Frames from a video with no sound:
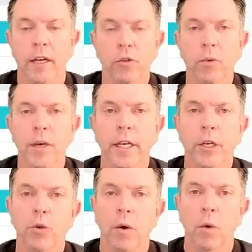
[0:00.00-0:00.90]
I just want to
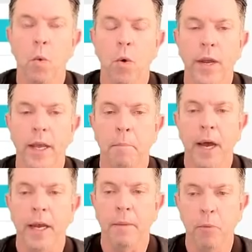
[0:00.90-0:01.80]
issue a warning
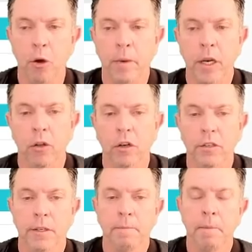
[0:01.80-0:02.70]
about impermanent
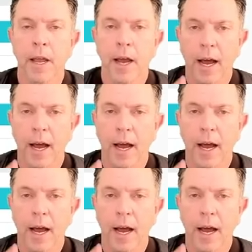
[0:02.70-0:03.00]
loss.